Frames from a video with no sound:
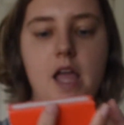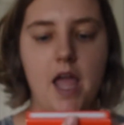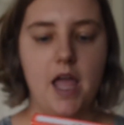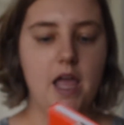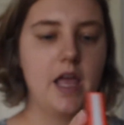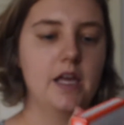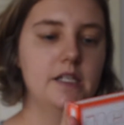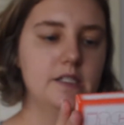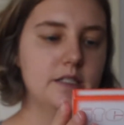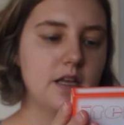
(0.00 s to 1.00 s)

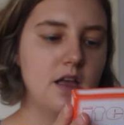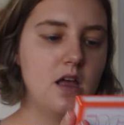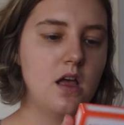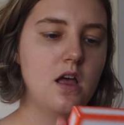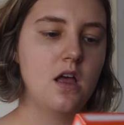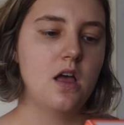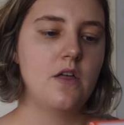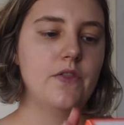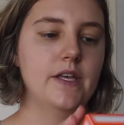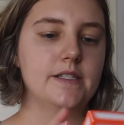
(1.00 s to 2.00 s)
And
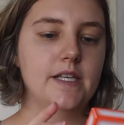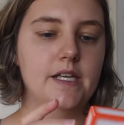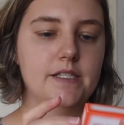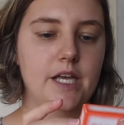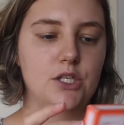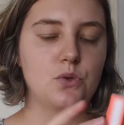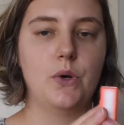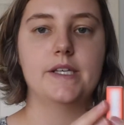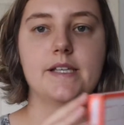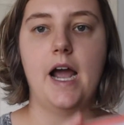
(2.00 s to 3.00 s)
this is a
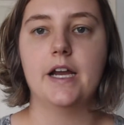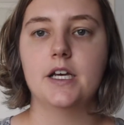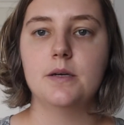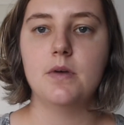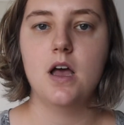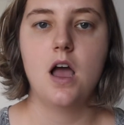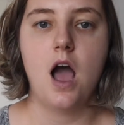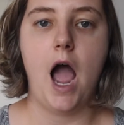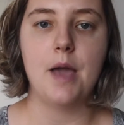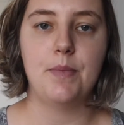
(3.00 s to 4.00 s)
choice item
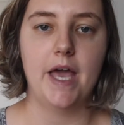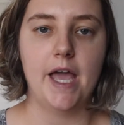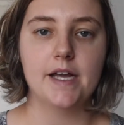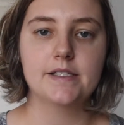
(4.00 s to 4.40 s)
I picked,